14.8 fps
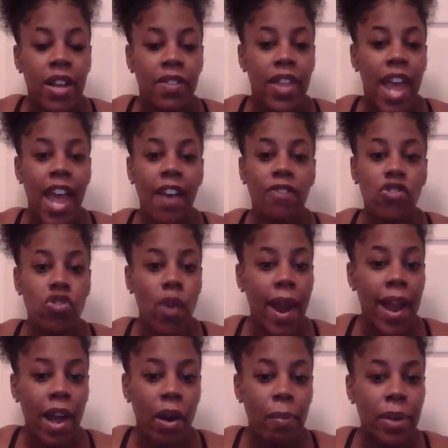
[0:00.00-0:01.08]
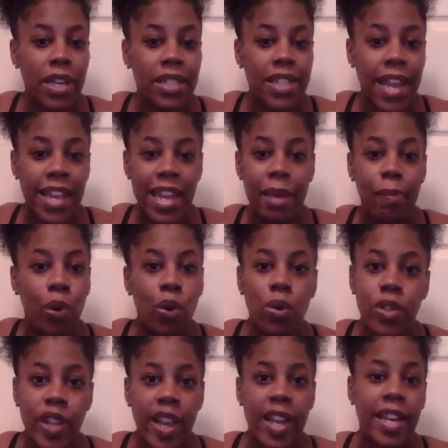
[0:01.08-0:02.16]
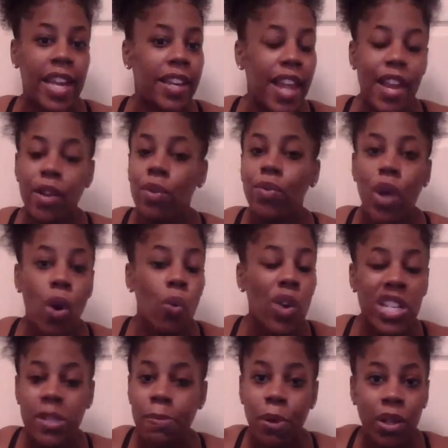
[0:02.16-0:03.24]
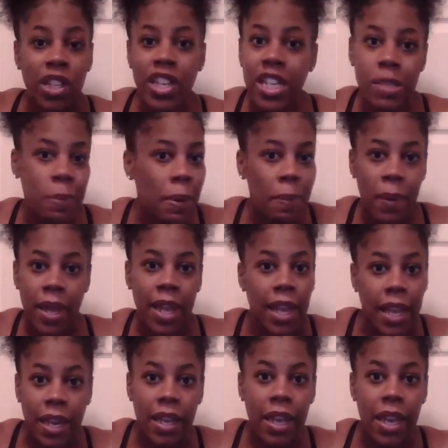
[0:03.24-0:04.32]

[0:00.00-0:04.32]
that have drowned because they getting pulled in and they don't know what's pulling these people in.